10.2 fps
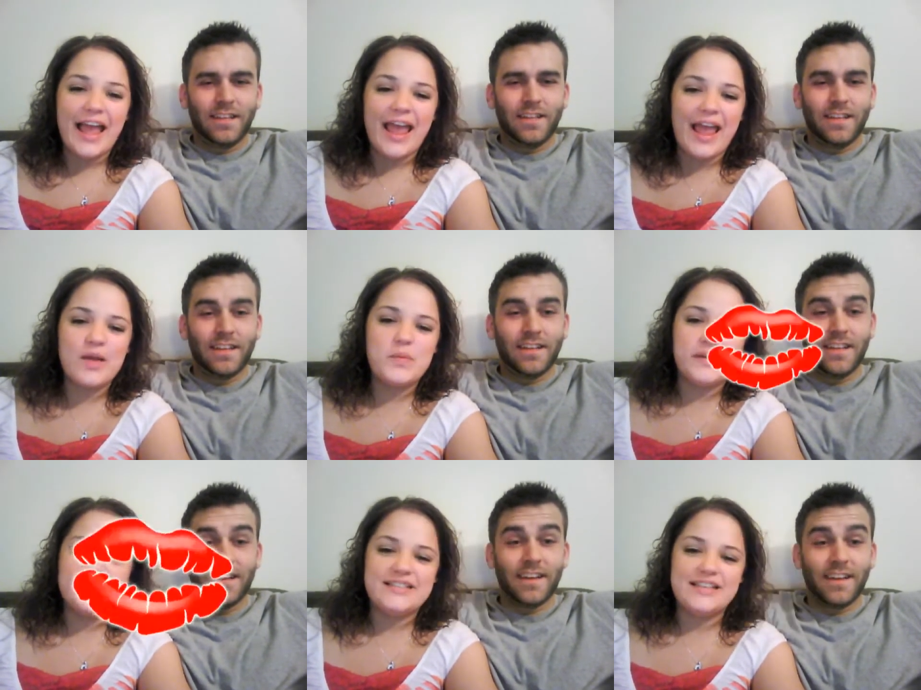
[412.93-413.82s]
Speaker 1: and
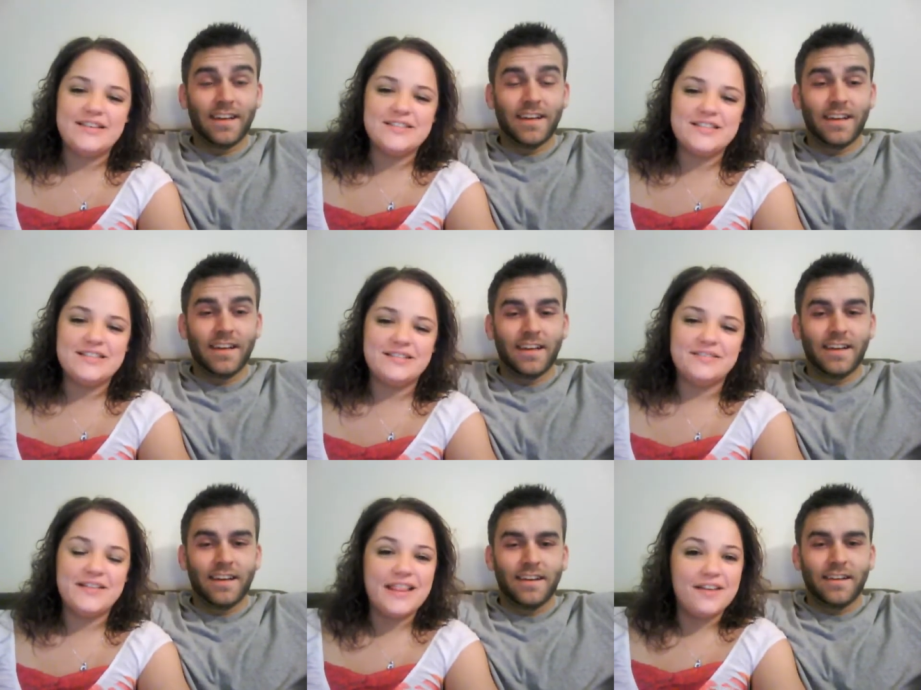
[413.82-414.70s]
we'll see you
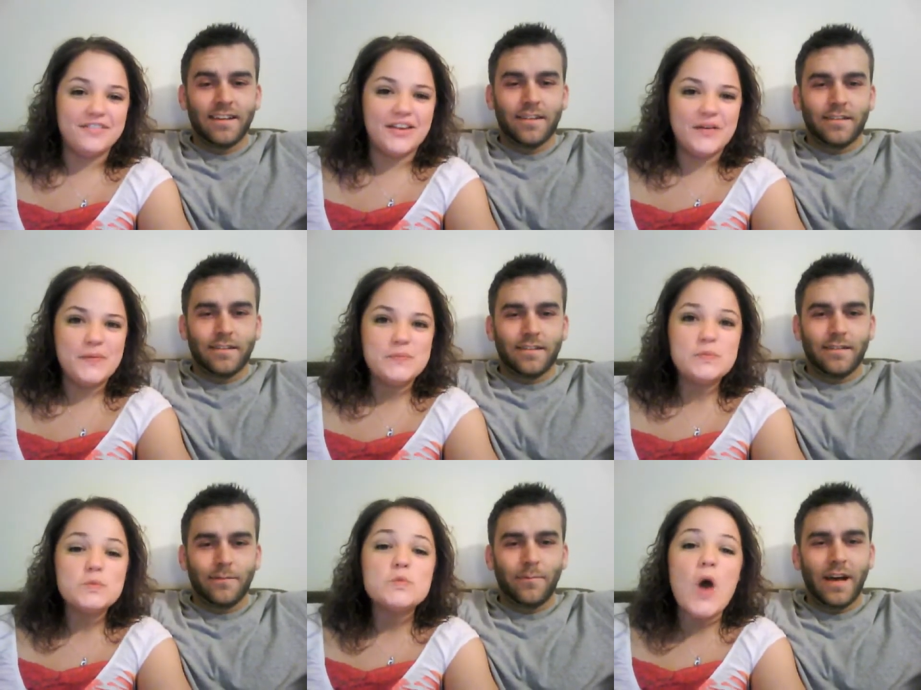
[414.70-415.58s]
soon. We love you.
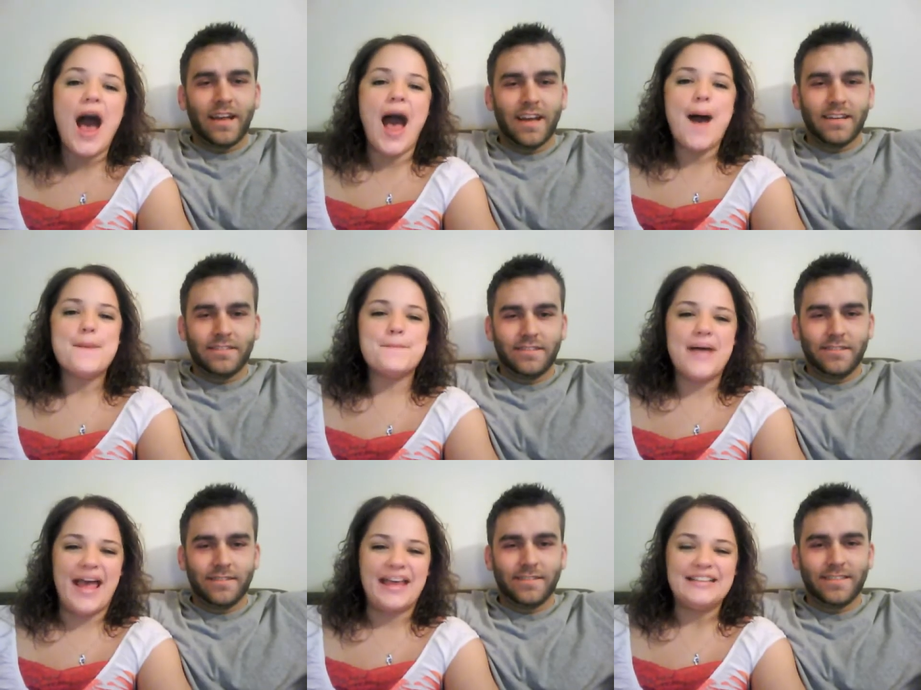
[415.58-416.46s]
Bye, guys.
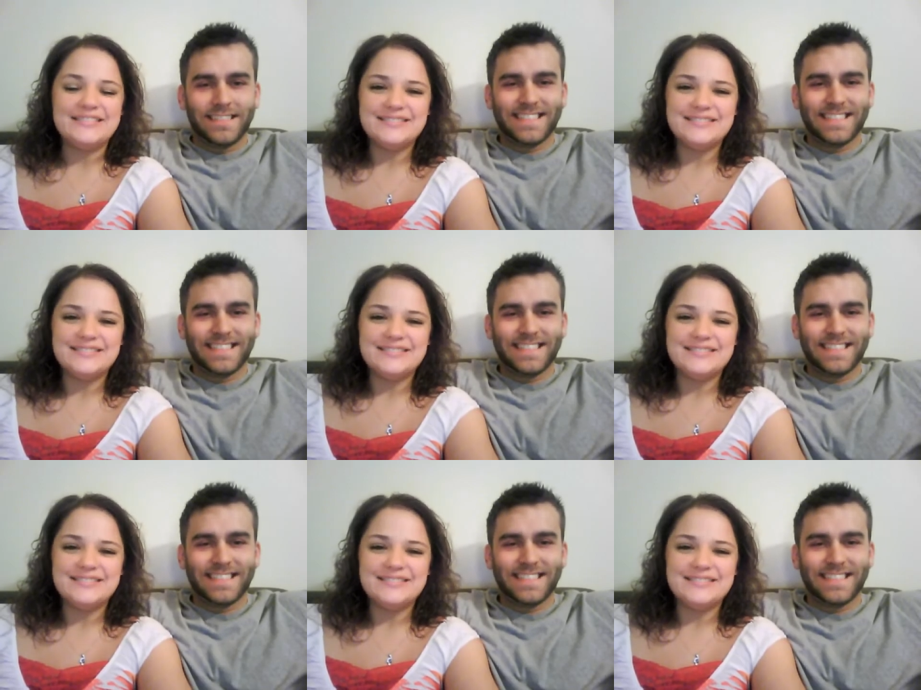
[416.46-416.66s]
Bye.